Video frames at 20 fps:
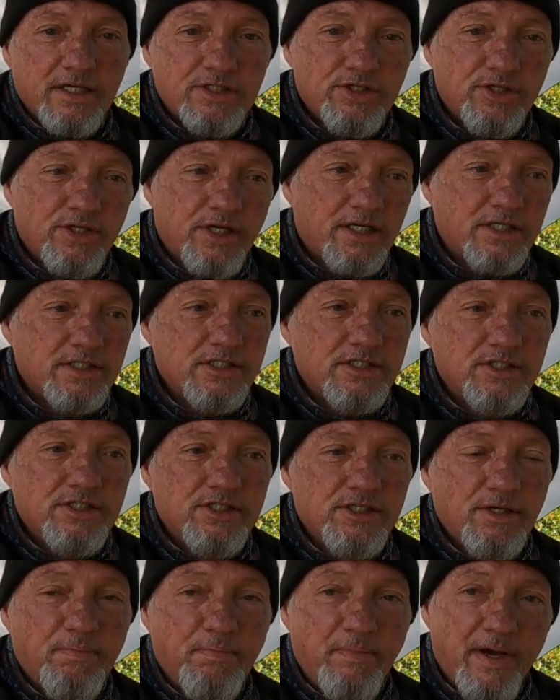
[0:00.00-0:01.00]
should I
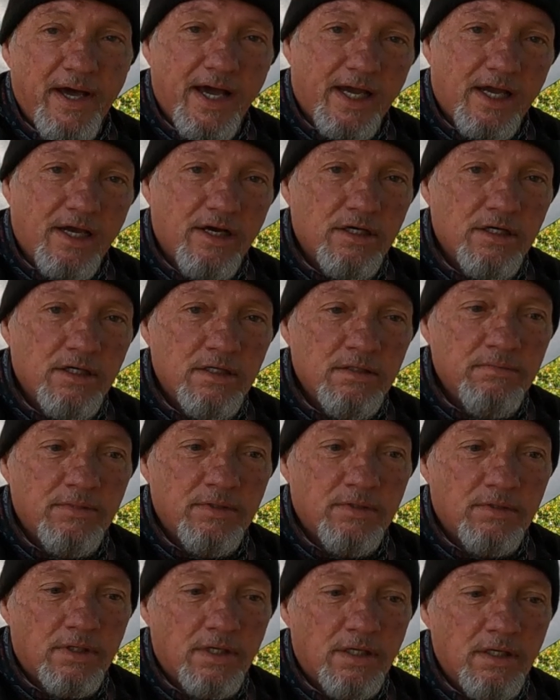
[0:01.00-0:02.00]
ship back
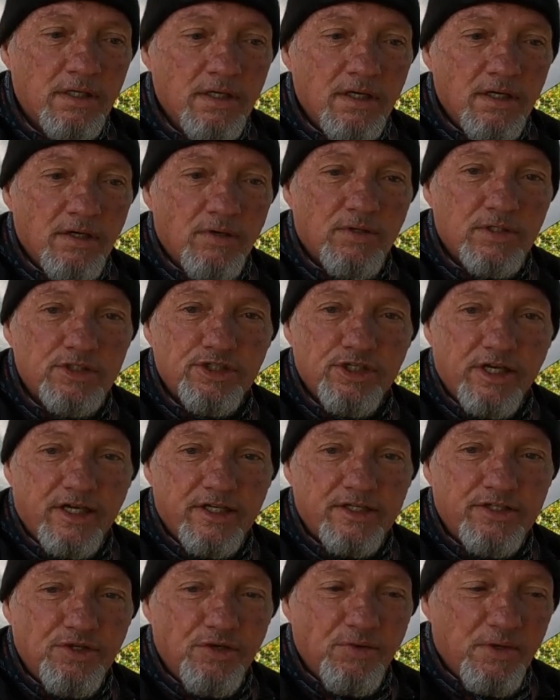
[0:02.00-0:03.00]
home, or what should
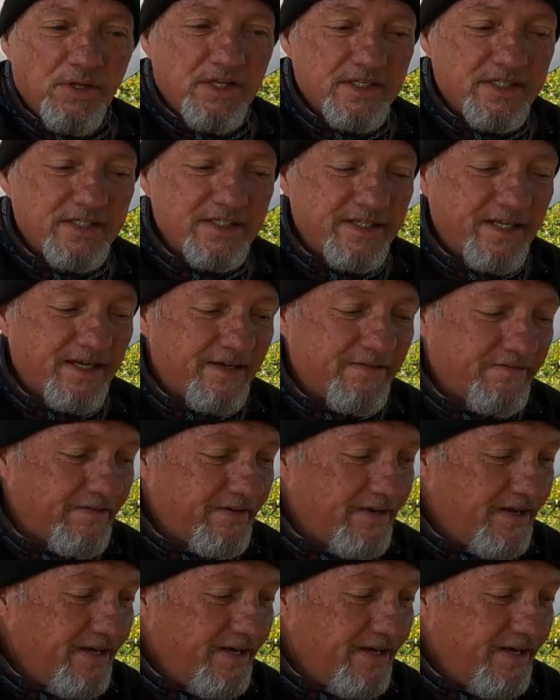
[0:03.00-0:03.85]
I do with the stuff?